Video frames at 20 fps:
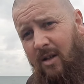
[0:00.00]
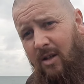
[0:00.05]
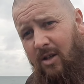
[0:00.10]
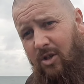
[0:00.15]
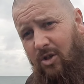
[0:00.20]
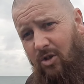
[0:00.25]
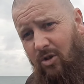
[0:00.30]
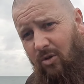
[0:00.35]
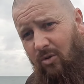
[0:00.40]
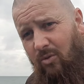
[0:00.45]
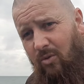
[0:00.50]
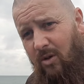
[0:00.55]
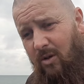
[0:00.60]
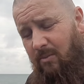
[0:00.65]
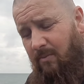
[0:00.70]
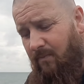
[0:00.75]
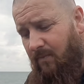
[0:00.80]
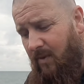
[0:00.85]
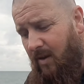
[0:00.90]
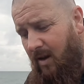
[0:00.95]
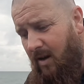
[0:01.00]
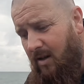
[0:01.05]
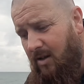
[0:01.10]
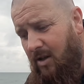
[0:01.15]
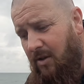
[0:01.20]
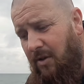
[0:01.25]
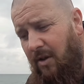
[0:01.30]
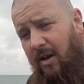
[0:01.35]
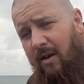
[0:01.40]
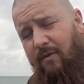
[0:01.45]
So guys, I
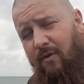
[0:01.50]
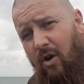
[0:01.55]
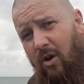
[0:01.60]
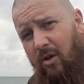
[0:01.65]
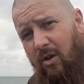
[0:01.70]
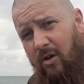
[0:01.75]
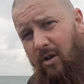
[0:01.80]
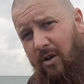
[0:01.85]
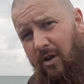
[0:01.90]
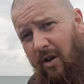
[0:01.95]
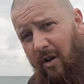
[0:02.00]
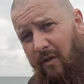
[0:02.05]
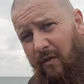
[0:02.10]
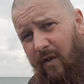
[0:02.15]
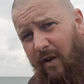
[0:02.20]
think I've gone on enough.